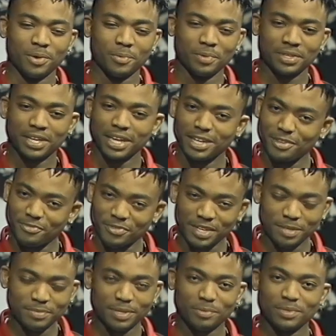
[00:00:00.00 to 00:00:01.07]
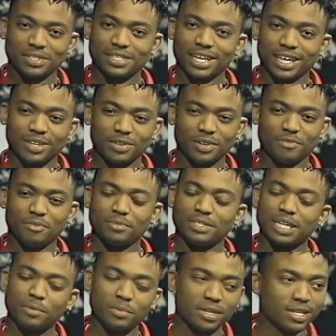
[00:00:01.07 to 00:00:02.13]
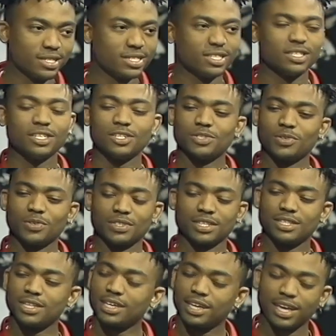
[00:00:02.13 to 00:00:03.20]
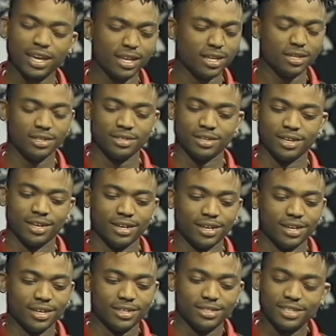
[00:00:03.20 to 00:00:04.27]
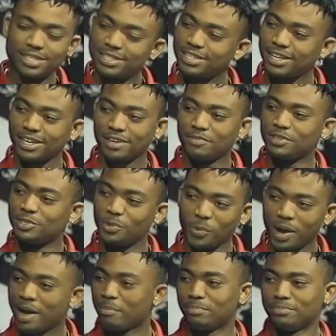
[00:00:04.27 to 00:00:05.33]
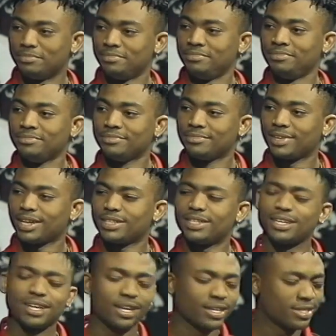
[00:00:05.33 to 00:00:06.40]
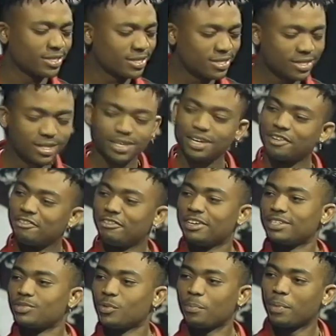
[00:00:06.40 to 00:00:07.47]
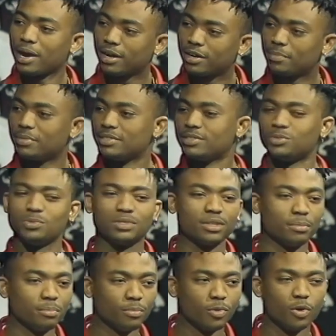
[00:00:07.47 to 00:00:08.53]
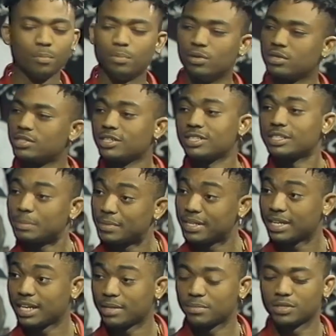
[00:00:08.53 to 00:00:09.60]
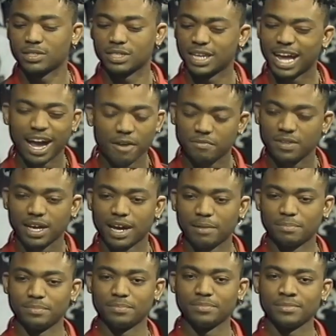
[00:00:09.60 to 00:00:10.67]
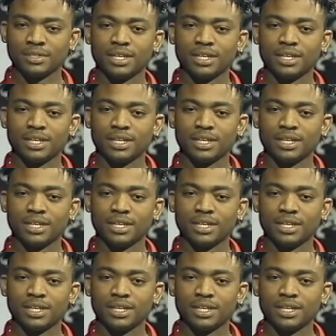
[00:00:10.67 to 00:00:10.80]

with Kenny Phillips, and we sat down, and from the time we listened to these songs, I say, Kenny, this year, if it don't happen, I think I'll just take a rest or pack up and do some more books or something like that, because it have to happen.